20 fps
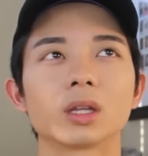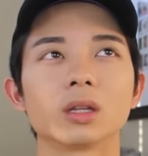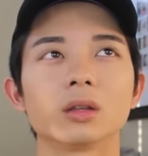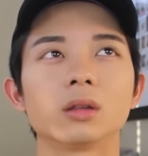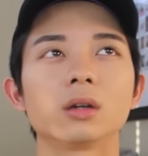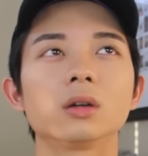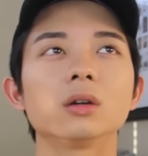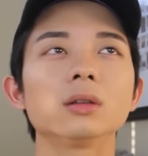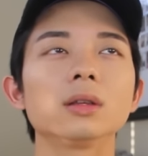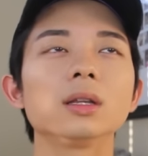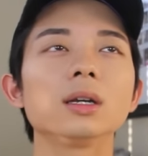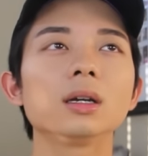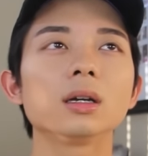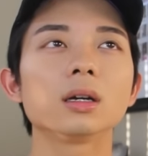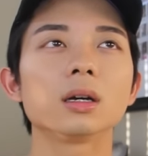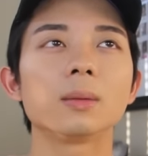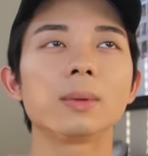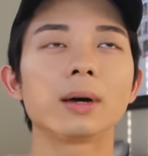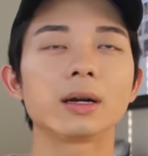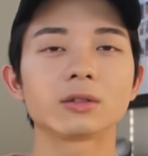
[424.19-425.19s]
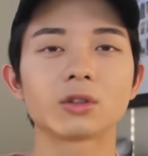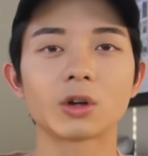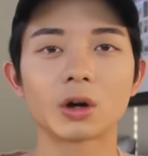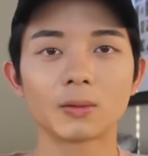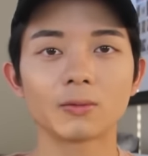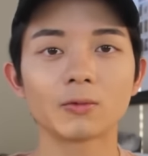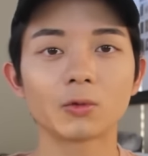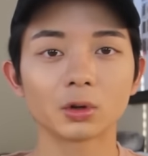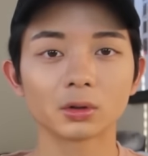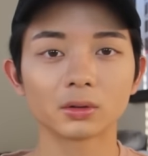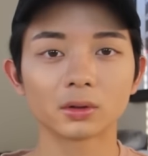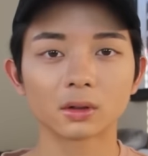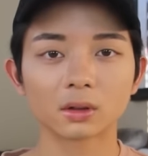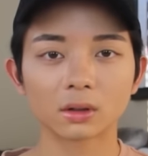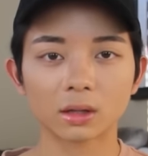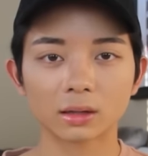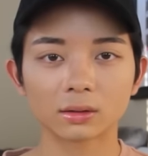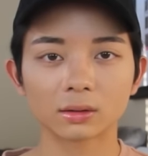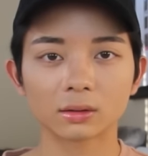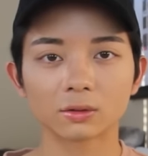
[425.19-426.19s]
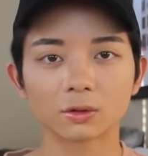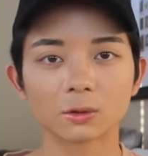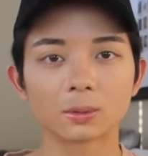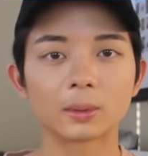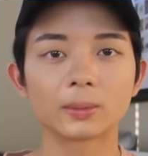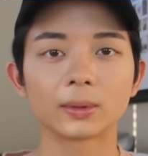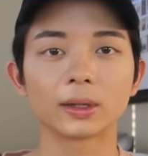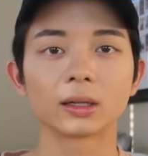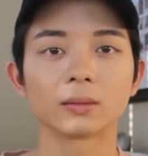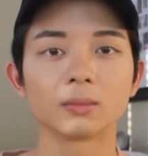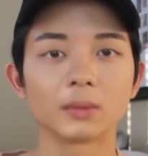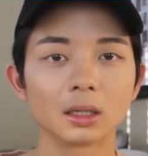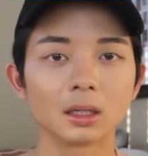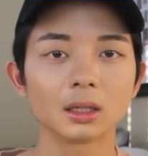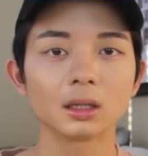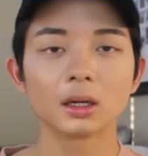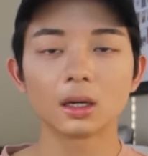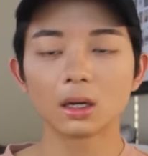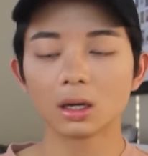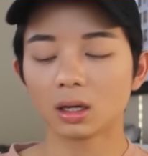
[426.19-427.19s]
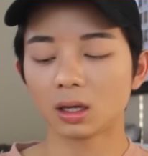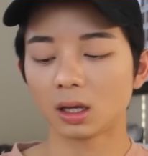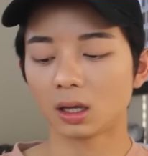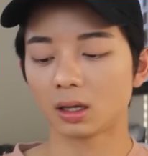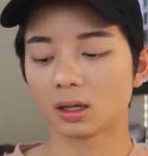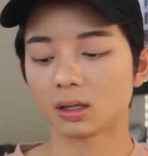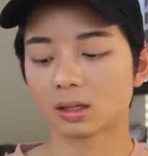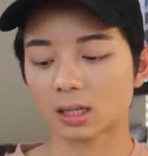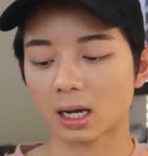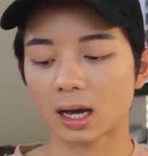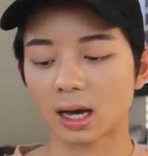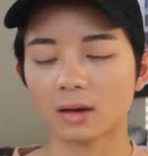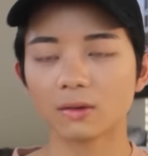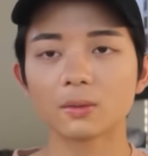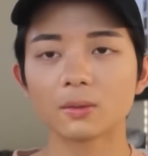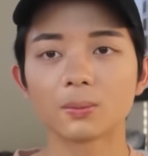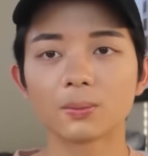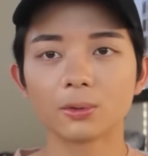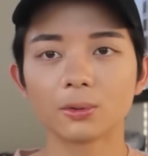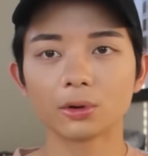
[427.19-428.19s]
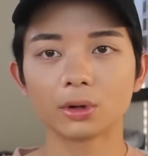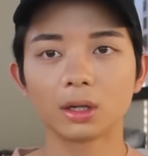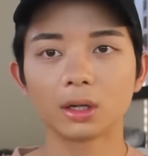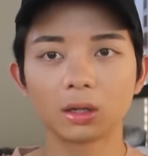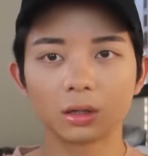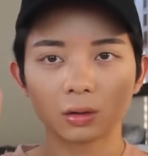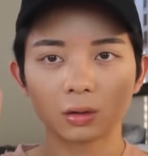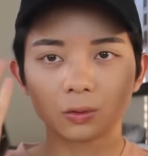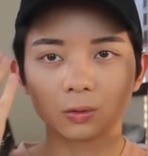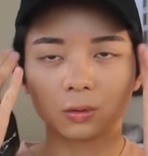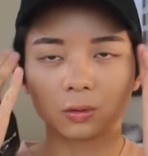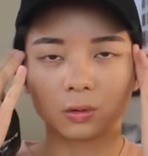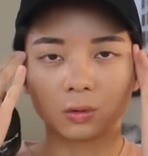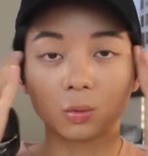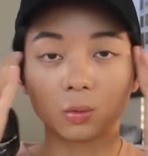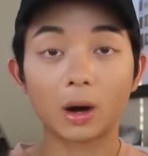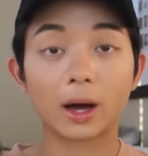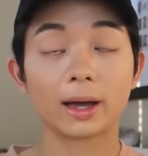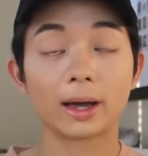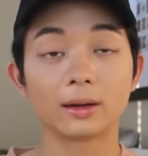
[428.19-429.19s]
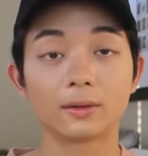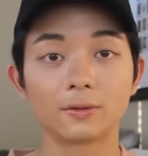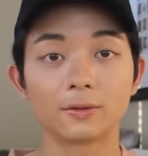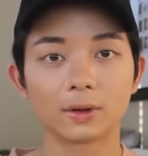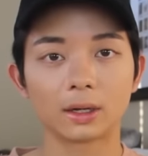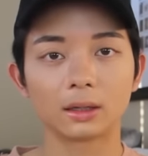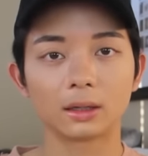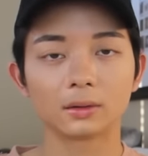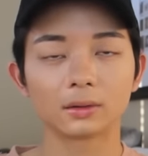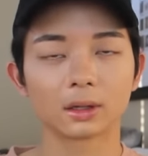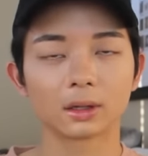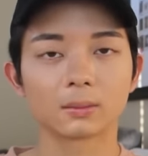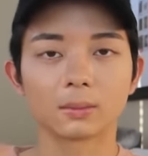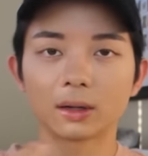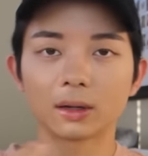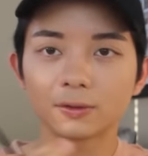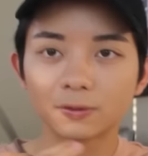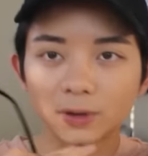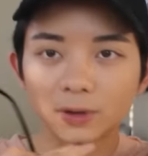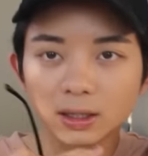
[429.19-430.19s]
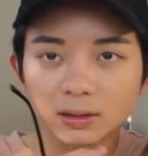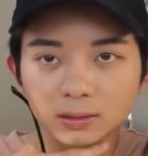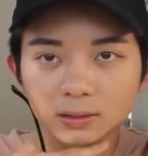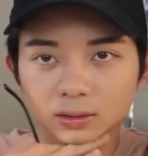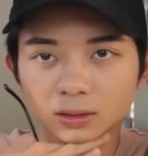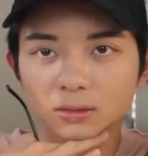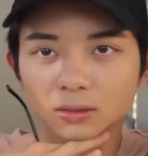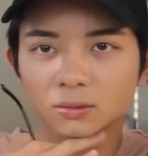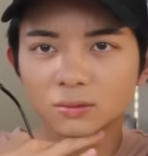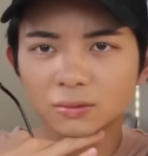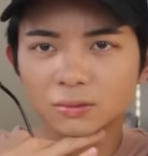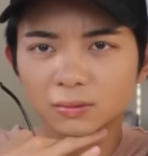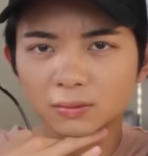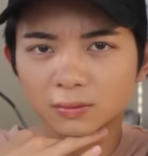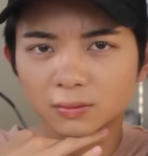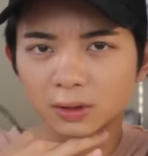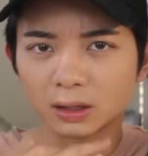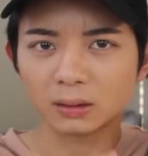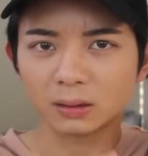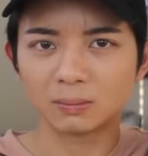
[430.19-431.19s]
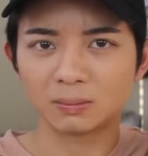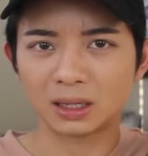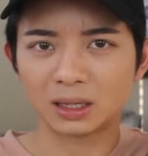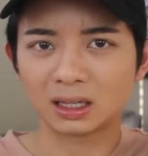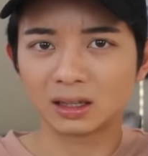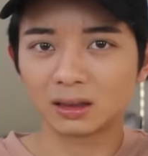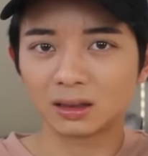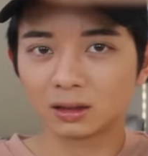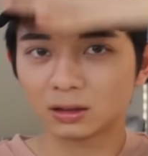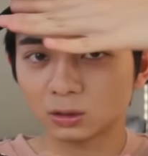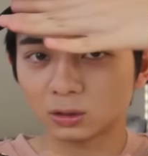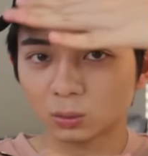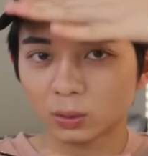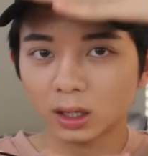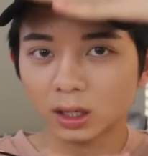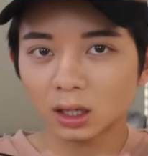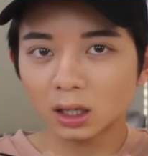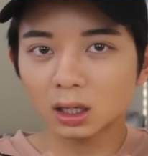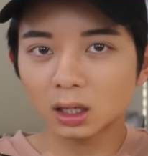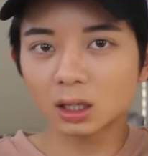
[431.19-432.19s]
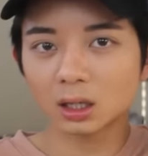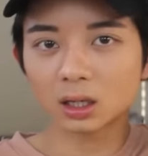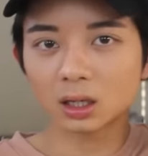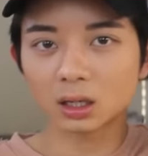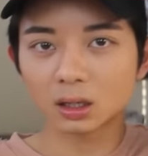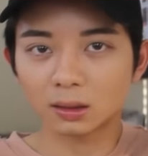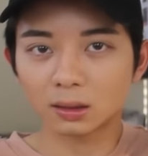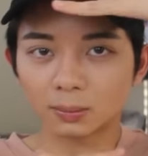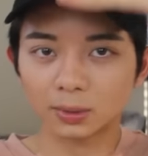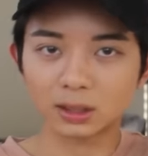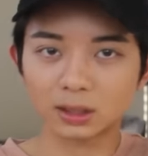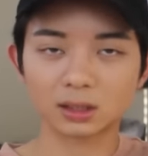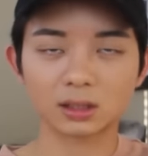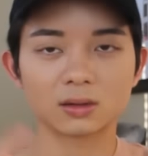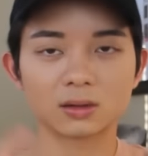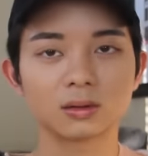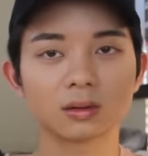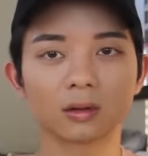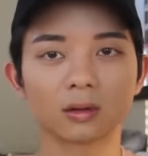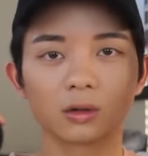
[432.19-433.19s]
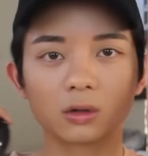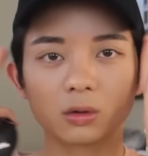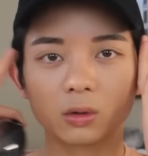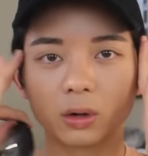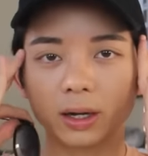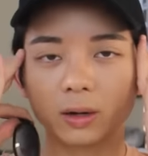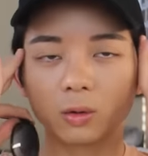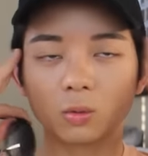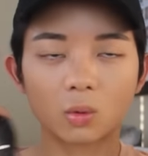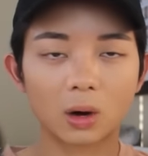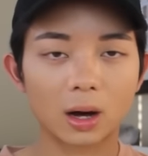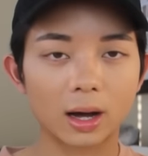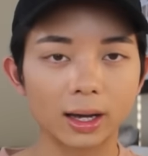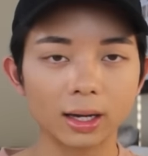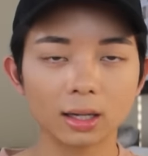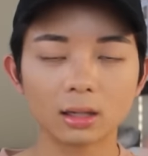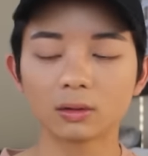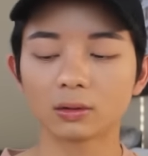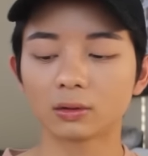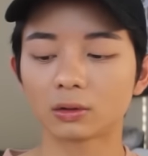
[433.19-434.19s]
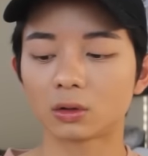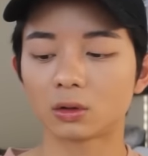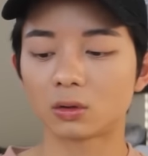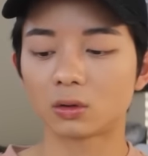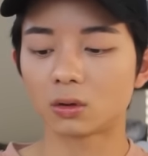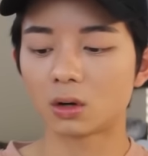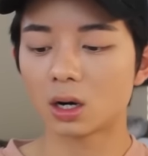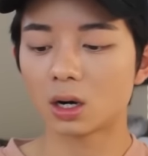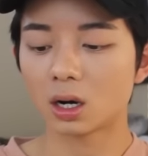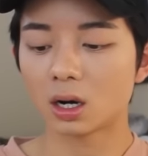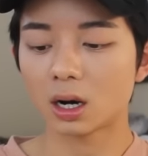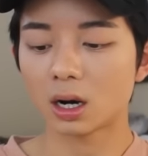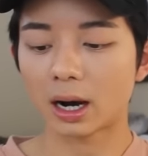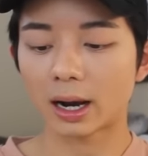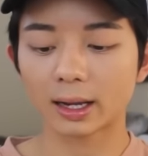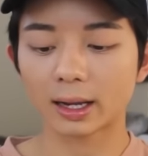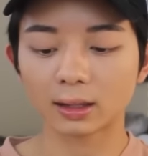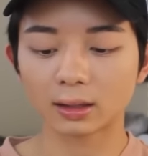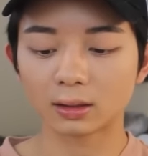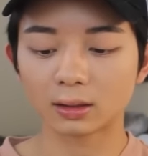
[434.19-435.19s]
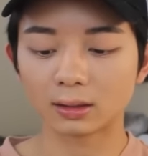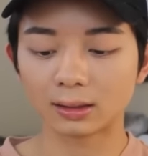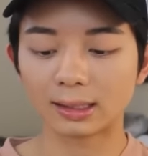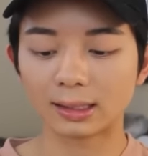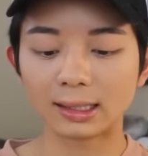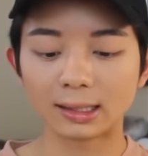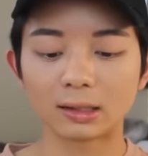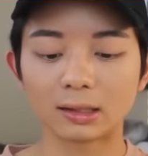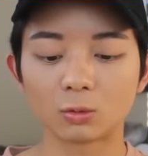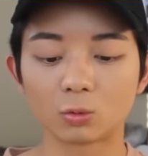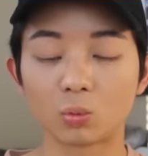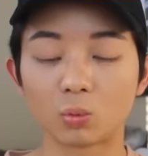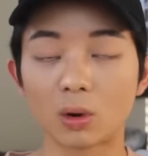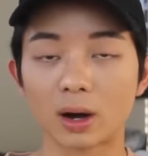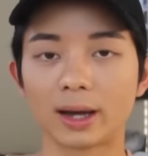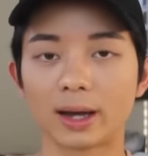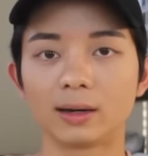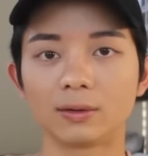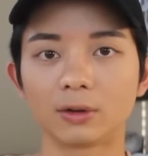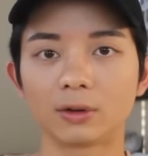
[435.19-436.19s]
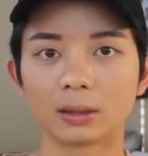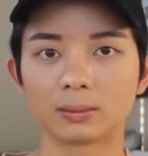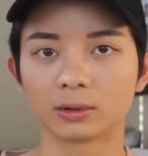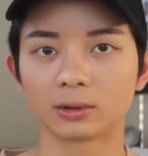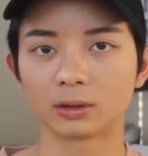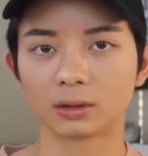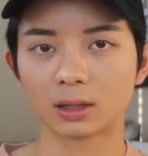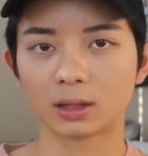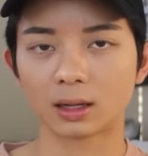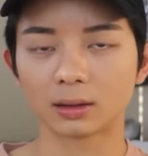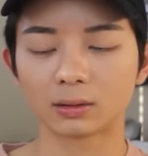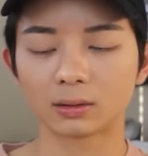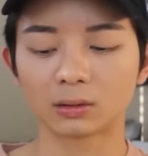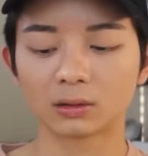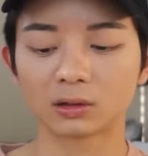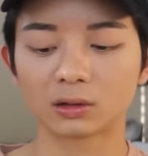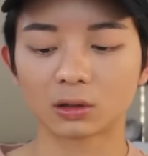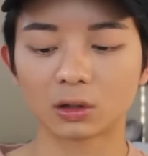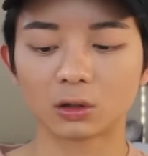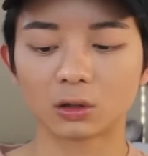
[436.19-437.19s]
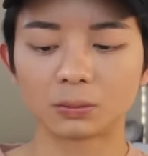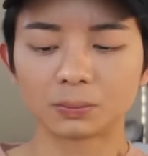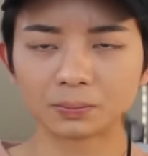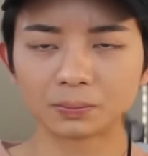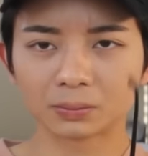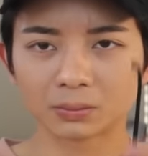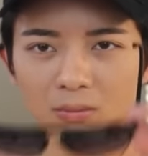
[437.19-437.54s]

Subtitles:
the good thing about Tom Ford sunglasses for people like me is I have a pretty wide face. Like, my face isn't very big this way, but it's quite wide. So I need wide frame sunglasses. So